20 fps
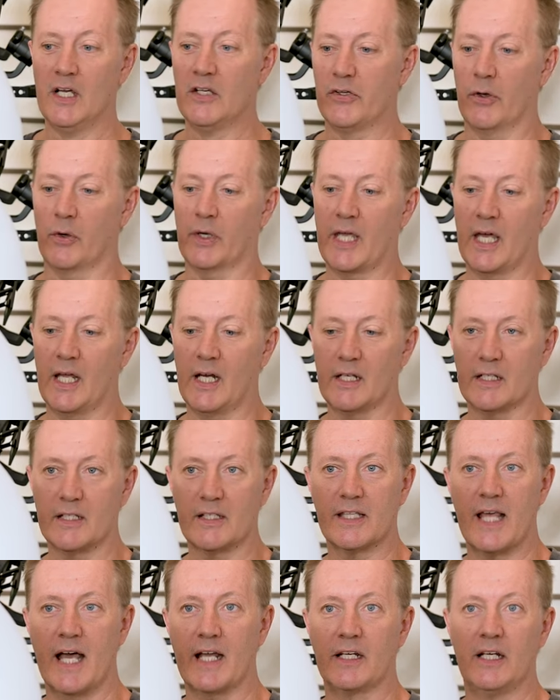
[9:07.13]
So again,
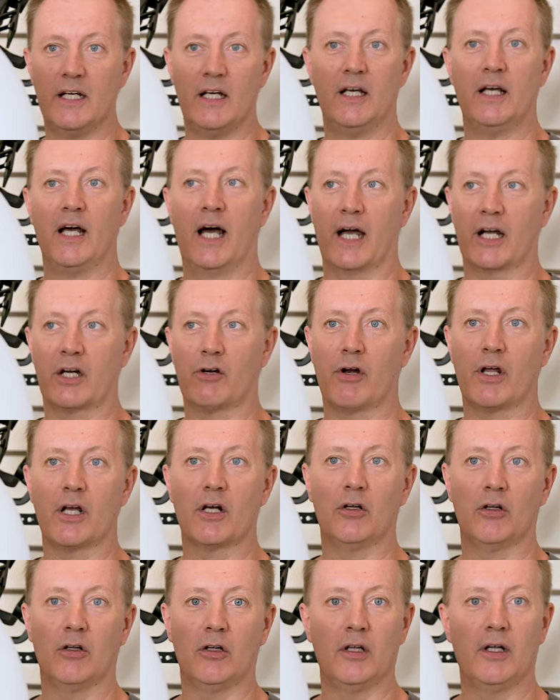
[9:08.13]
it's that uh,
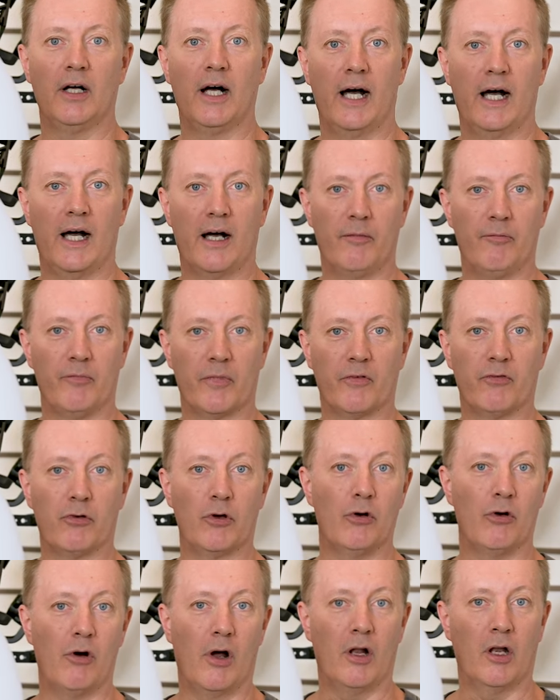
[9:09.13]
crinkle um,
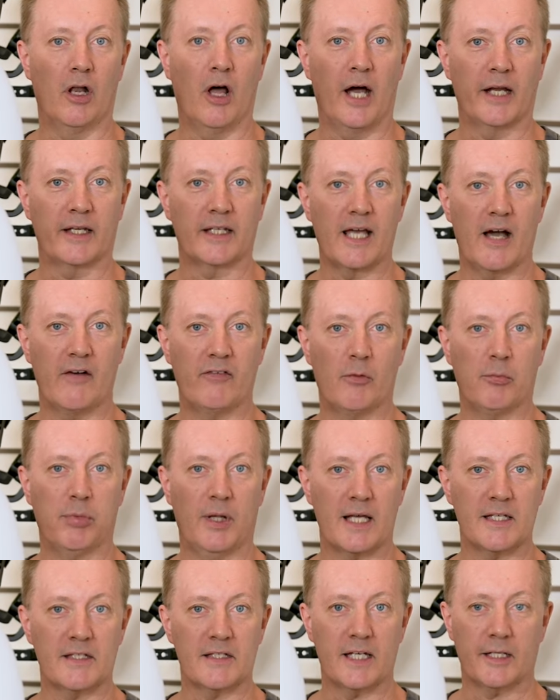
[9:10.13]
fluoro light cover
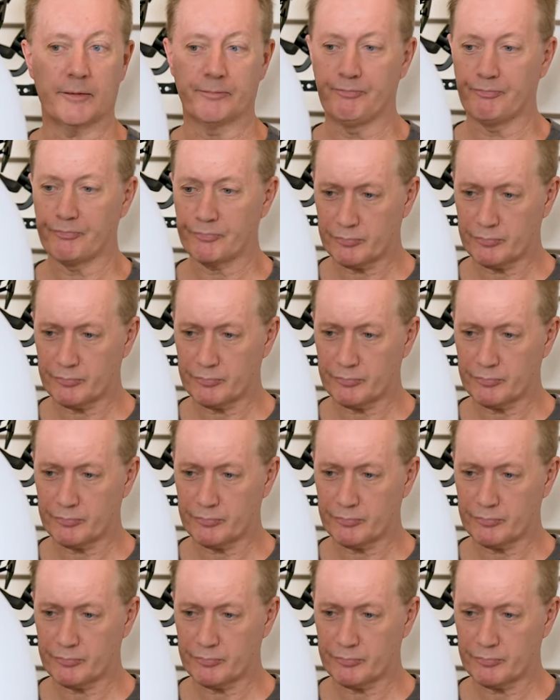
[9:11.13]
plastic